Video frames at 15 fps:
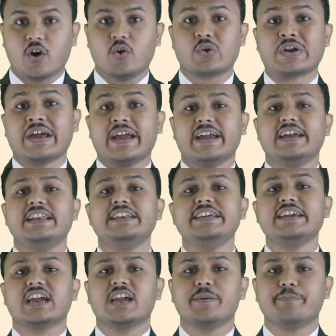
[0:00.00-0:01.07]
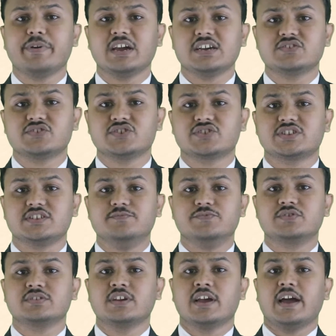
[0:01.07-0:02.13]
or any A P I
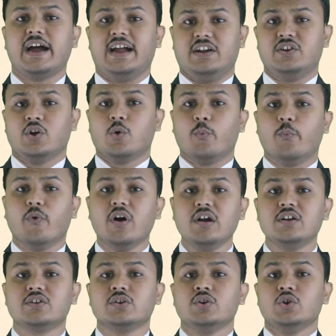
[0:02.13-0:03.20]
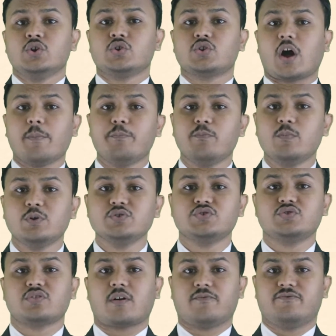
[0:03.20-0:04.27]
systems, and world
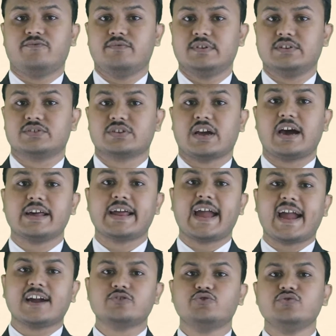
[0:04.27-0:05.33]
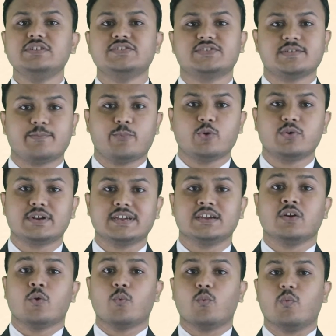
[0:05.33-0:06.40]
topmost softwares are actually
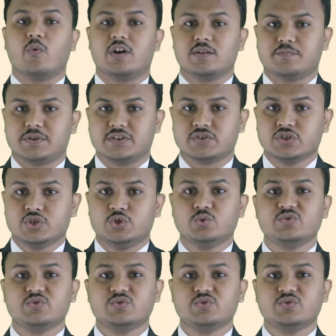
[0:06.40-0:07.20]
supporting WordPress.